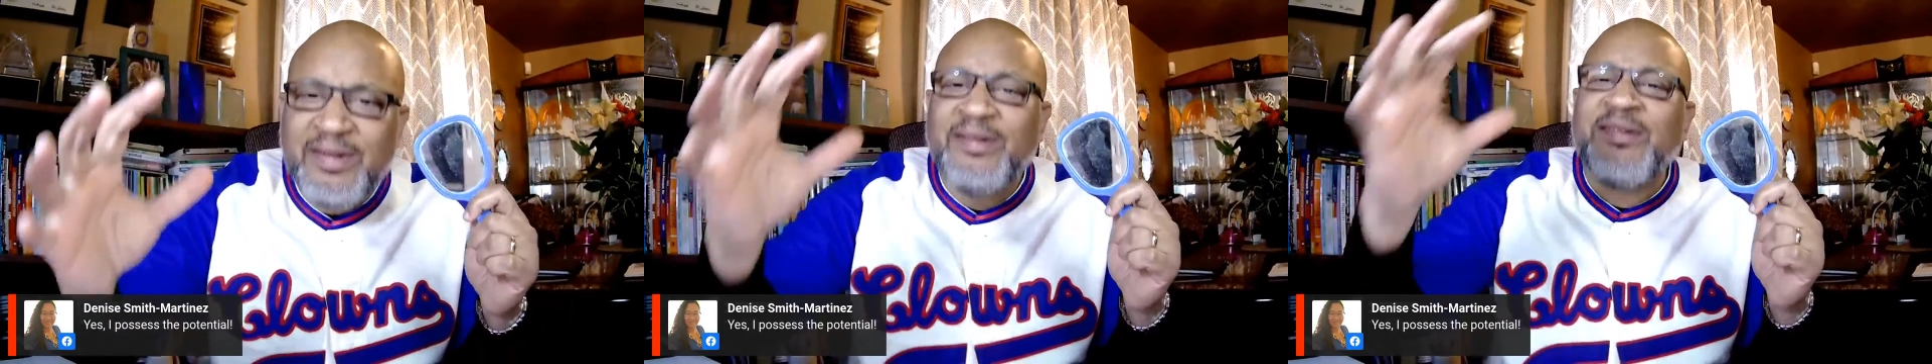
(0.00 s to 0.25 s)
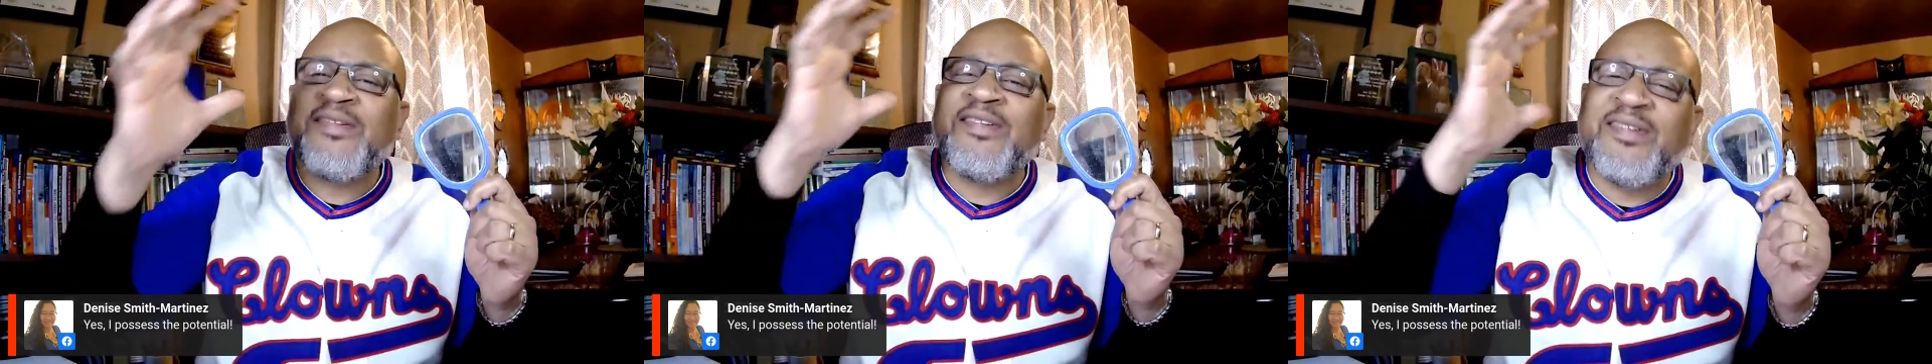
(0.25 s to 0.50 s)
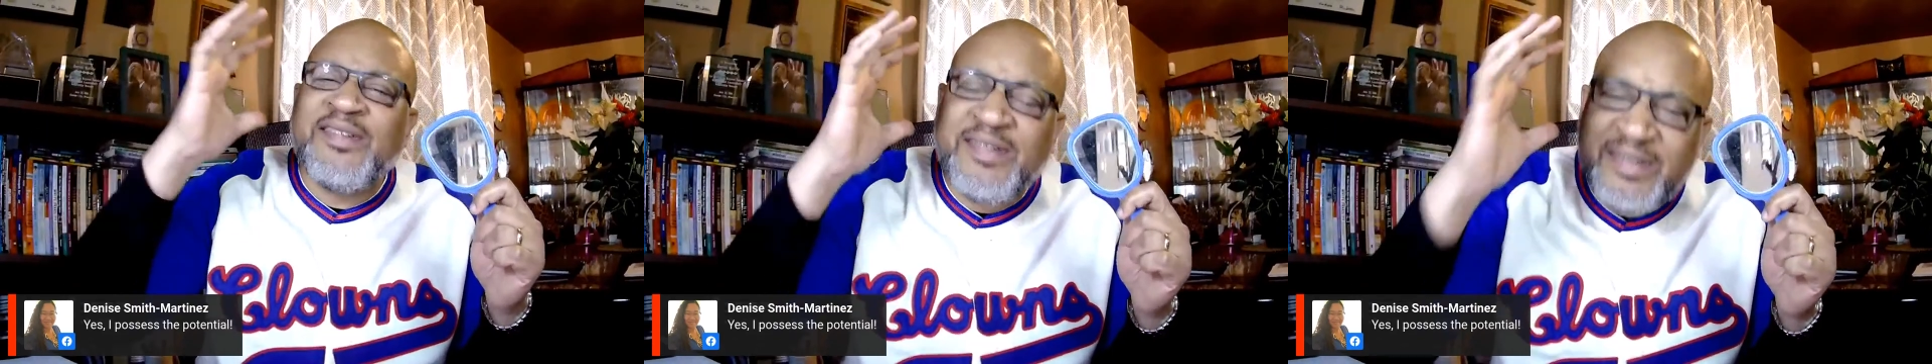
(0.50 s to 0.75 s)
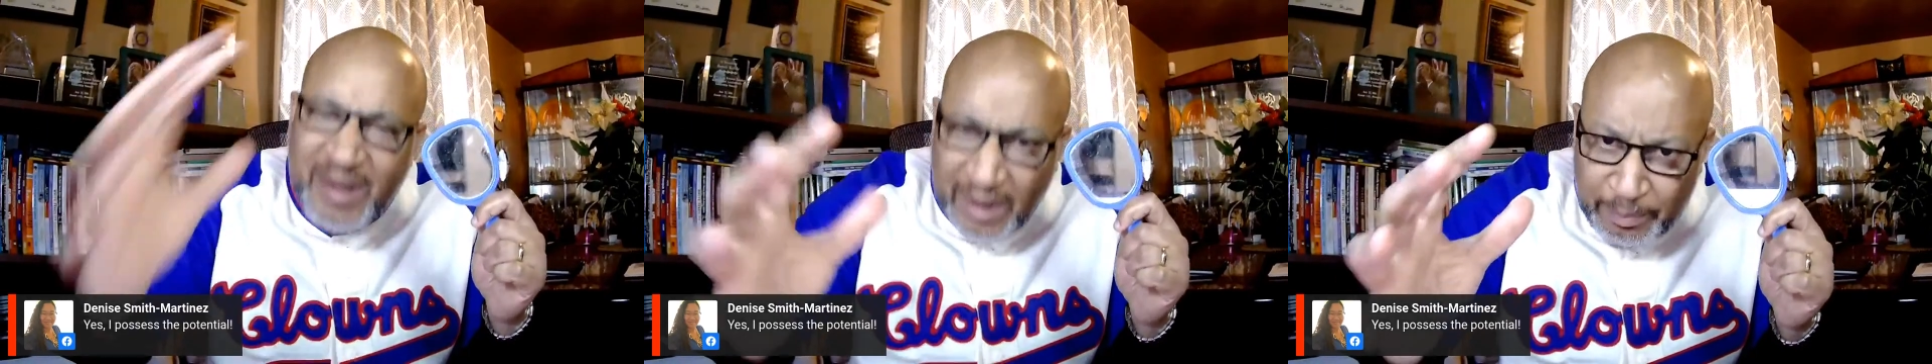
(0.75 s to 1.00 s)

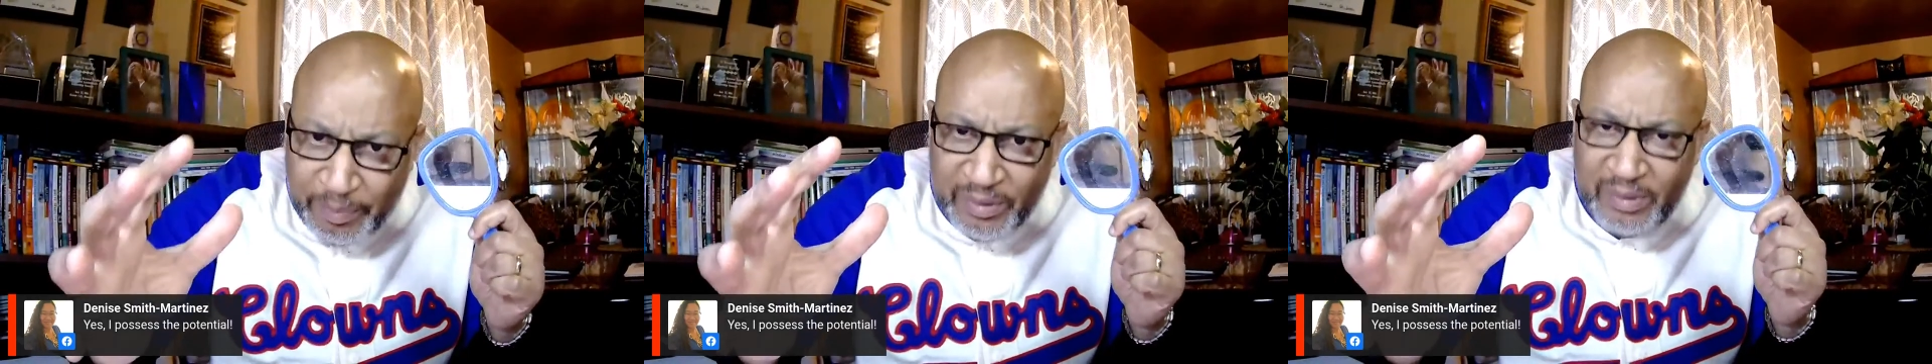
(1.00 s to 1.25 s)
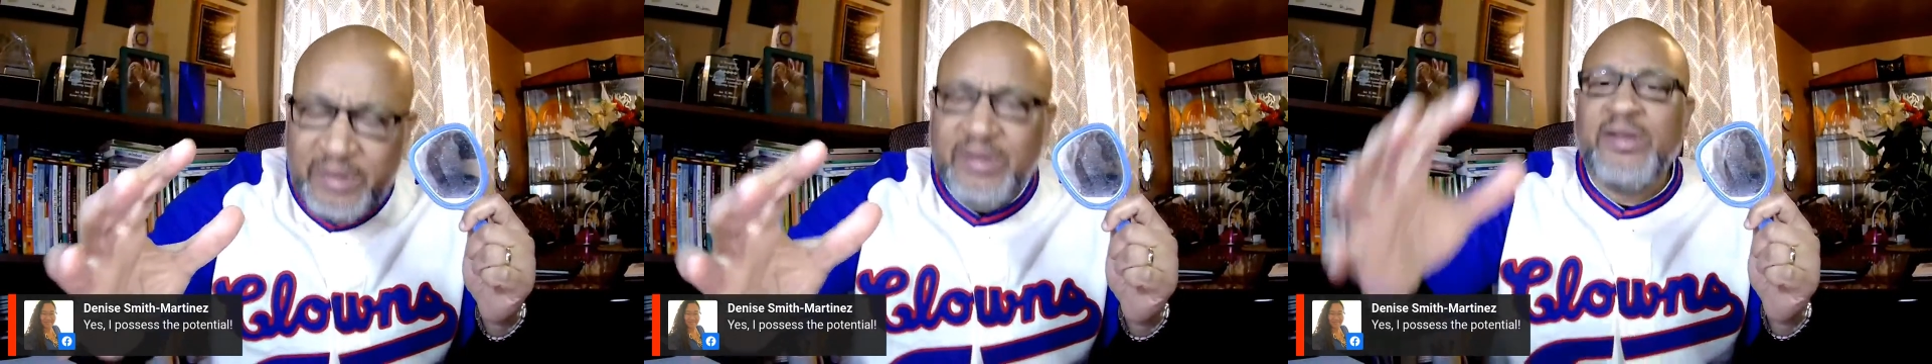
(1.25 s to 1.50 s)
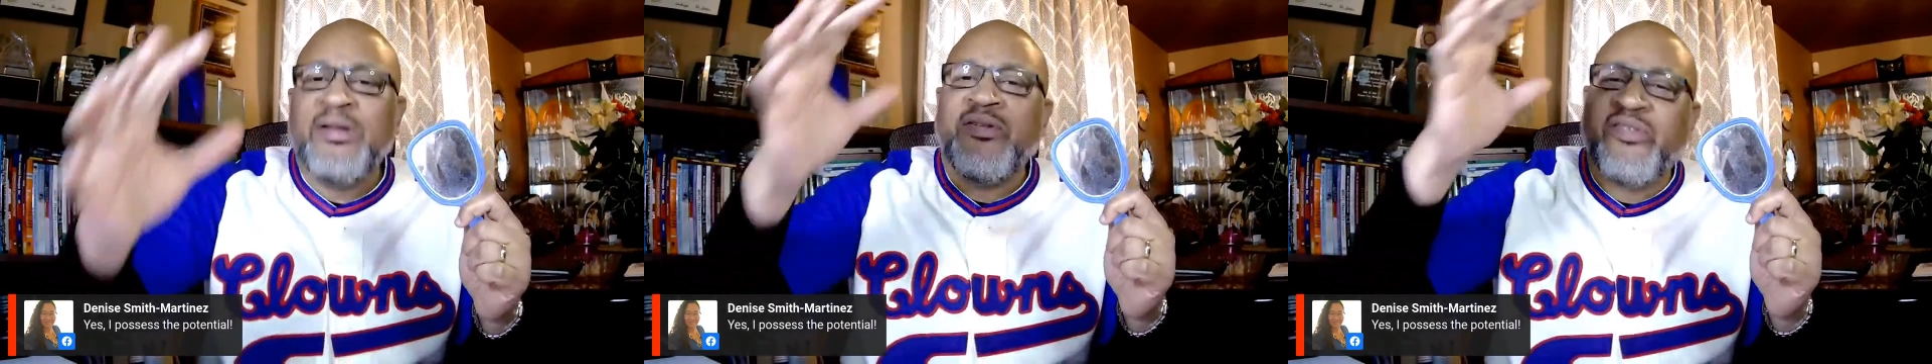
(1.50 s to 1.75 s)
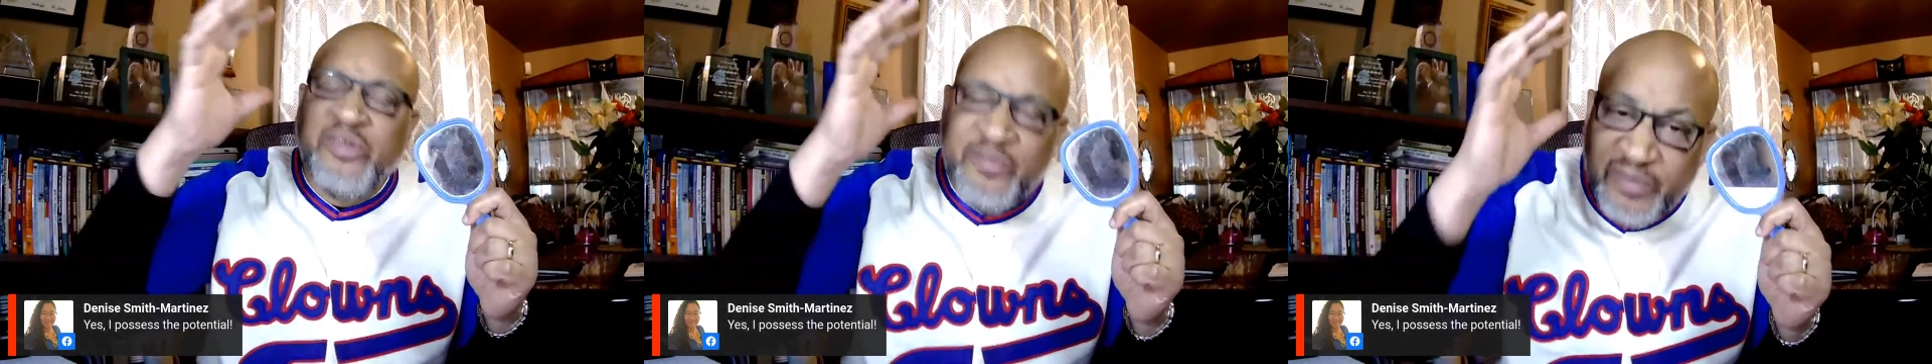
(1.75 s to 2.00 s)
step
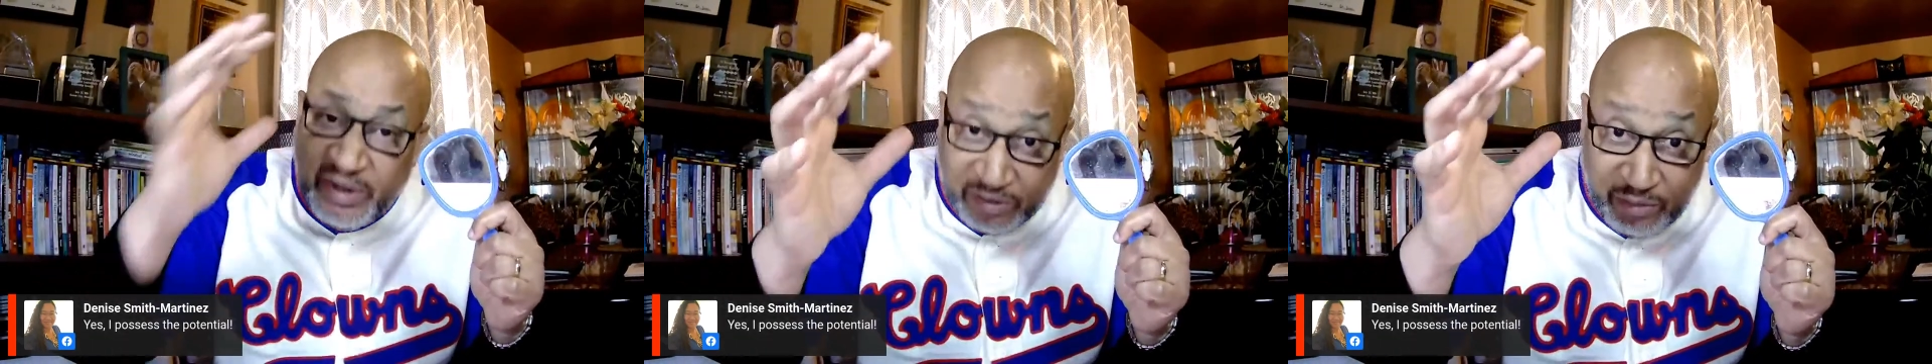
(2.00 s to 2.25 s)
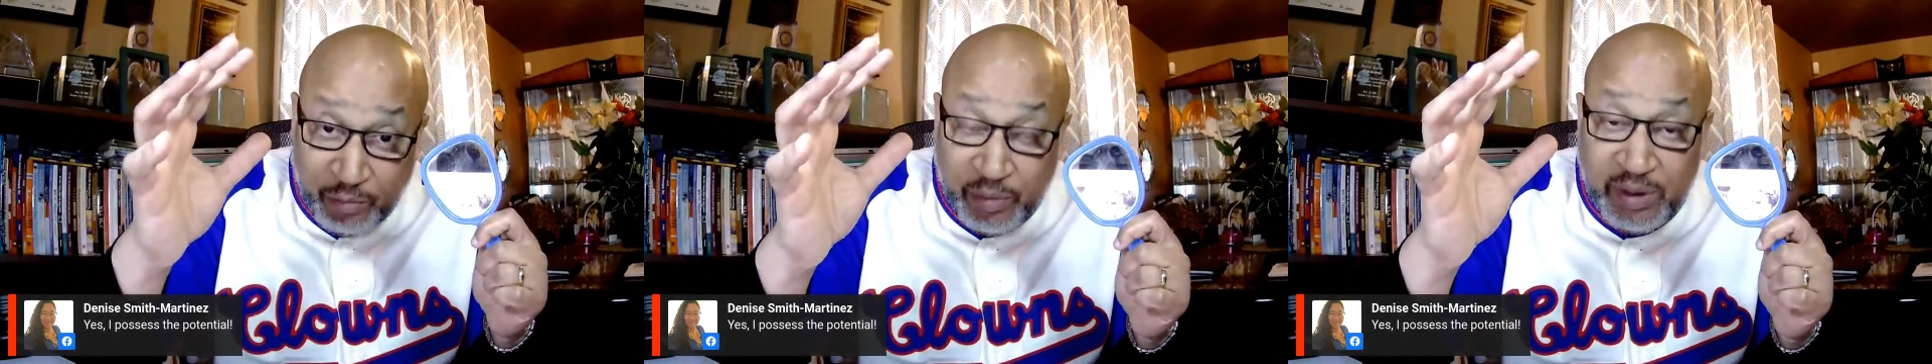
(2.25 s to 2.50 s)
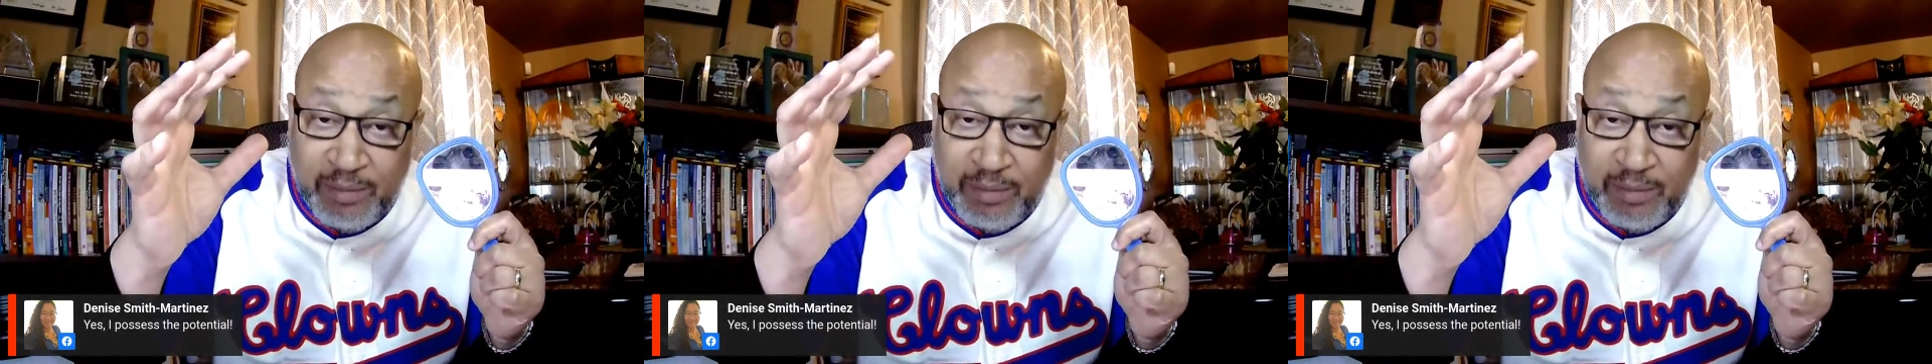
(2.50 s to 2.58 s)
to victory.